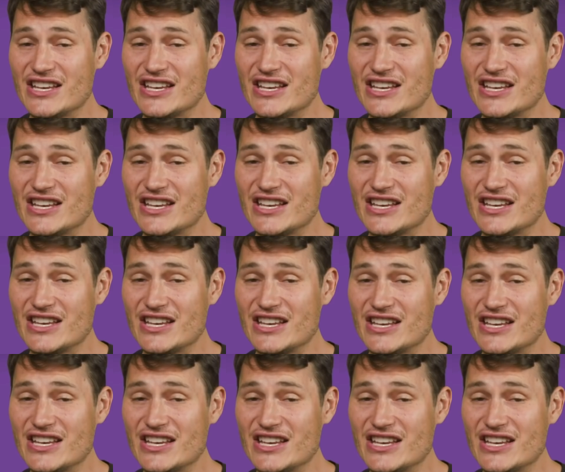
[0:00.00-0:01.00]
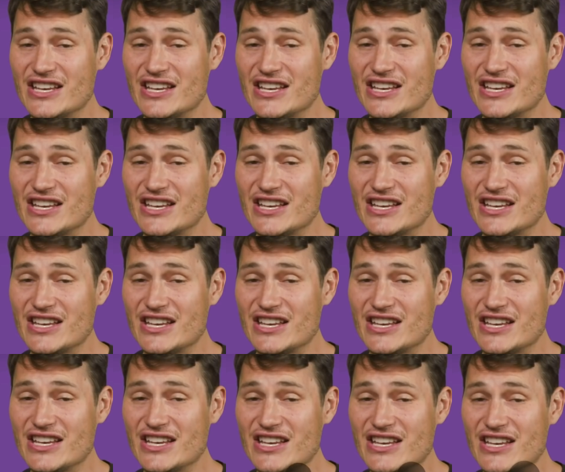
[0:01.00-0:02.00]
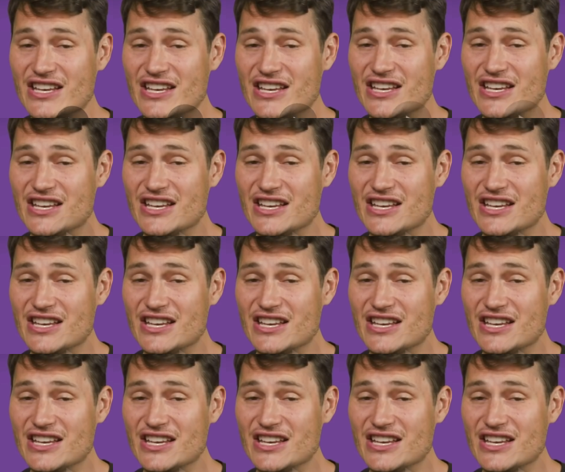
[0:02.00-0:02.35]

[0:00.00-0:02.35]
No words are spoken by the person on screen.